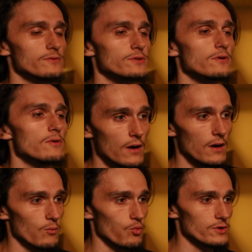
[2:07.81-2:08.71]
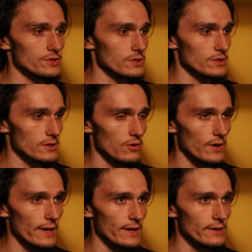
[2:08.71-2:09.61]
So we're just going to go
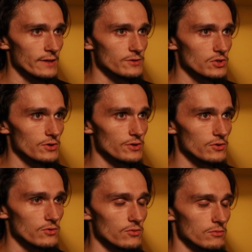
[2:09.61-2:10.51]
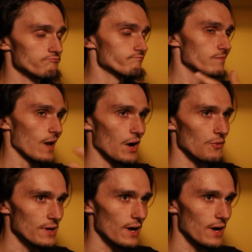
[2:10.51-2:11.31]
ahead and show you how we got